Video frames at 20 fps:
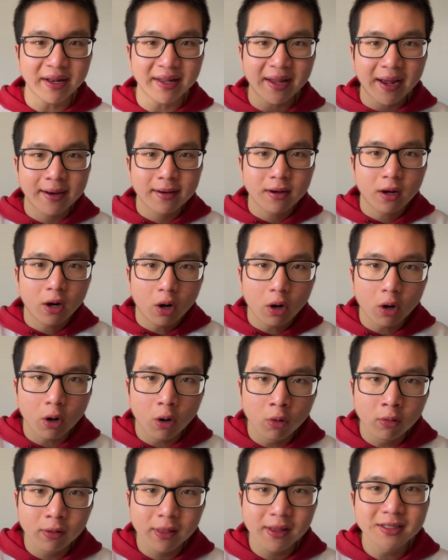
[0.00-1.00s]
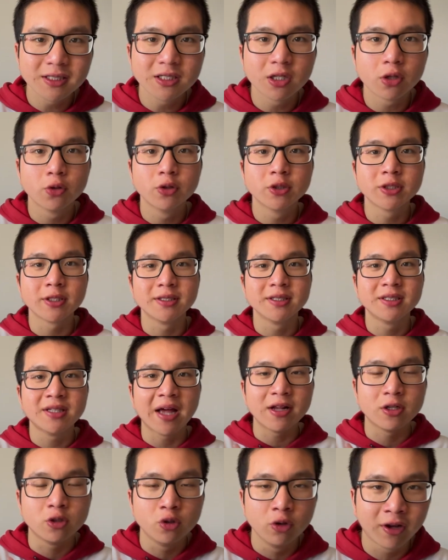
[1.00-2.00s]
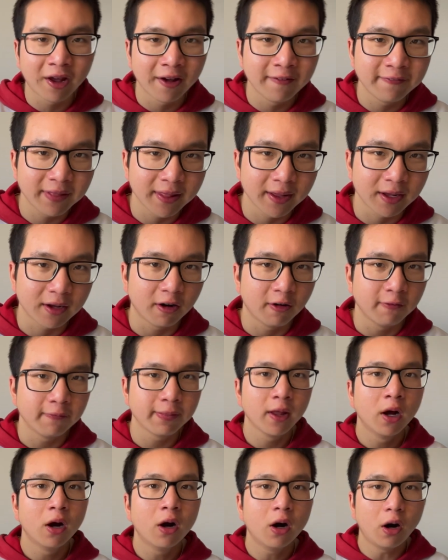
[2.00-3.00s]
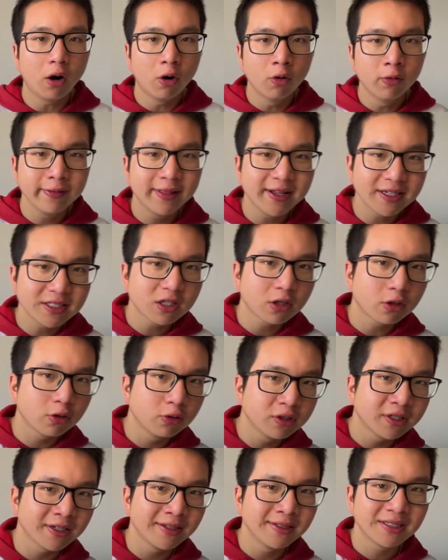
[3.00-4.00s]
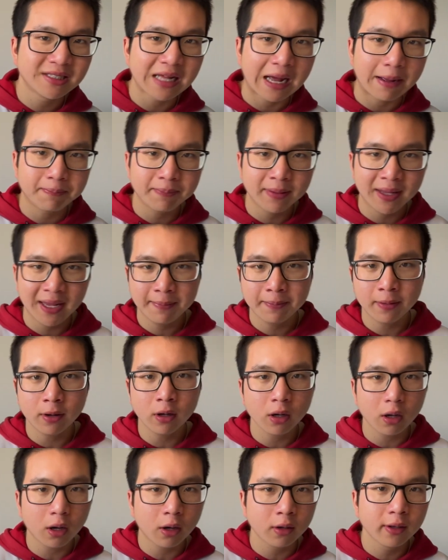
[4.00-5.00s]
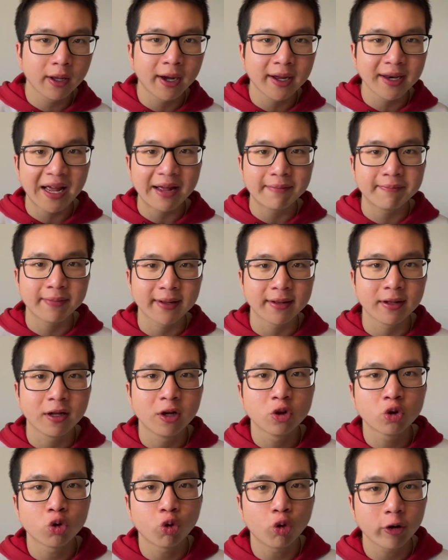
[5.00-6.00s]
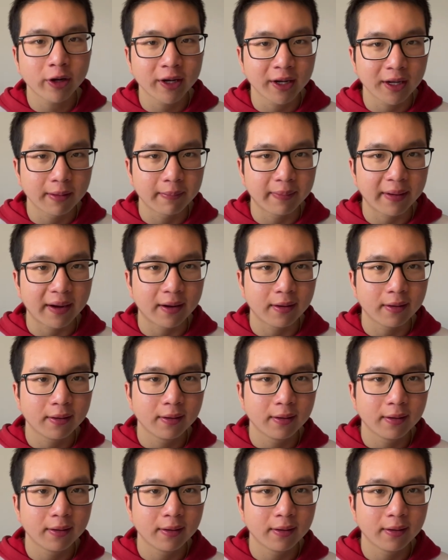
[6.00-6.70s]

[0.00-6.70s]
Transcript: down all the solutions that you can think of. All the solutions that people online have been talking about.